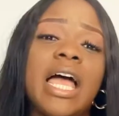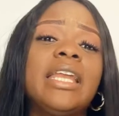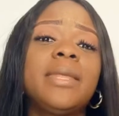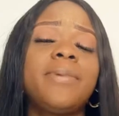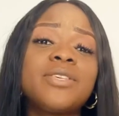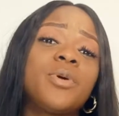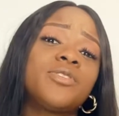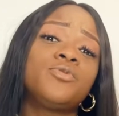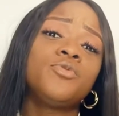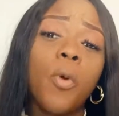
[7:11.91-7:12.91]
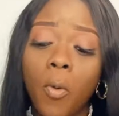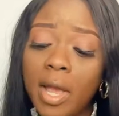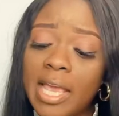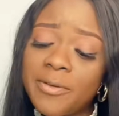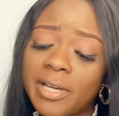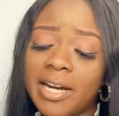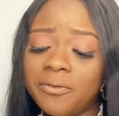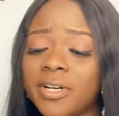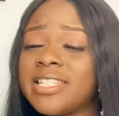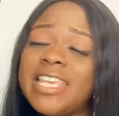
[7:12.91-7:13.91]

And the best way to know if you can afford it,